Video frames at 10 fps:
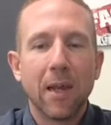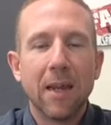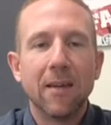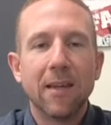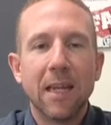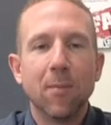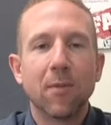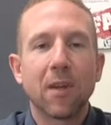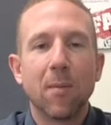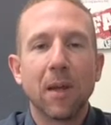in
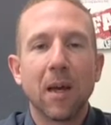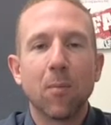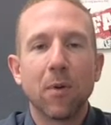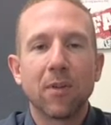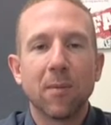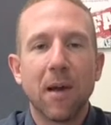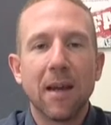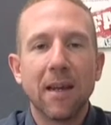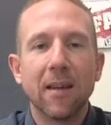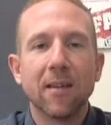teams coming up with some
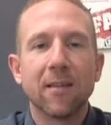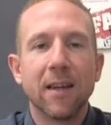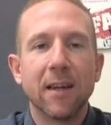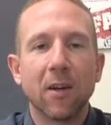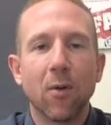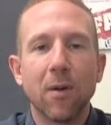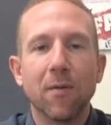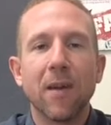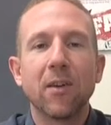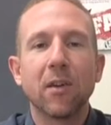ideas, and then you're going
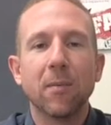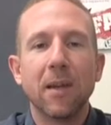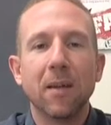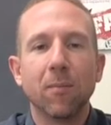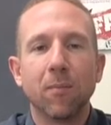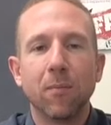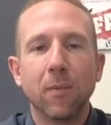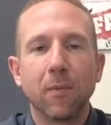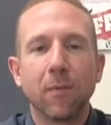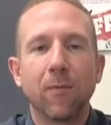to eventually be
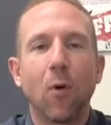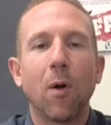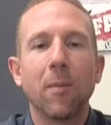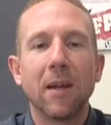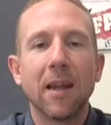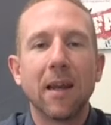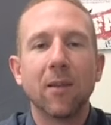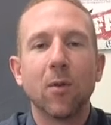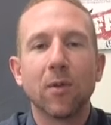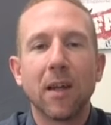
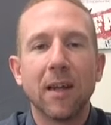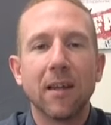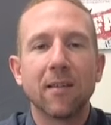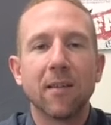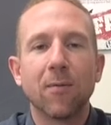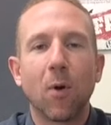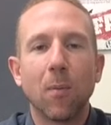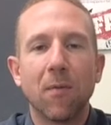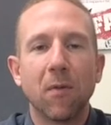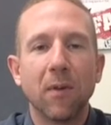formulating those ideas in the
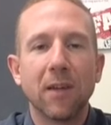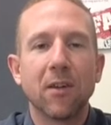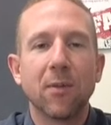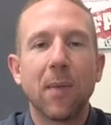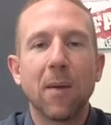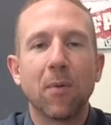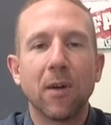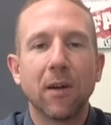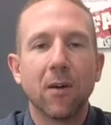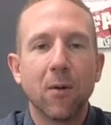form of a research paper
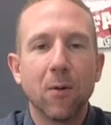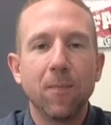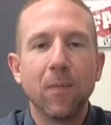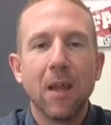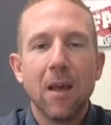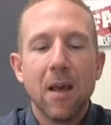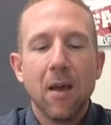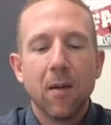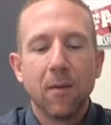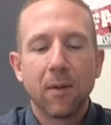on your own.
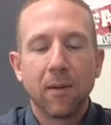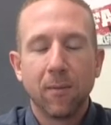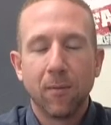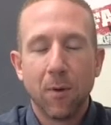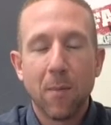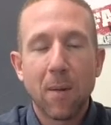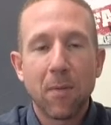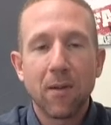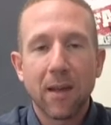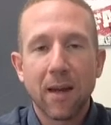
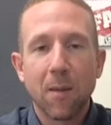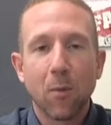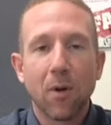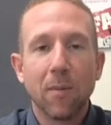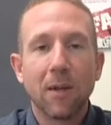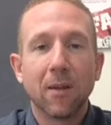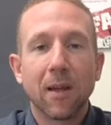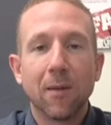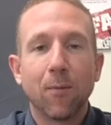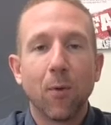Remember that I'm going to be
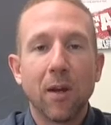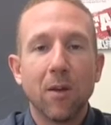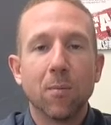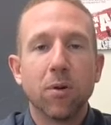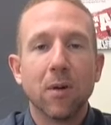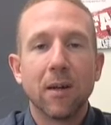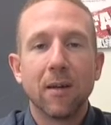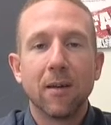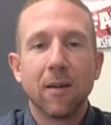looking for you to put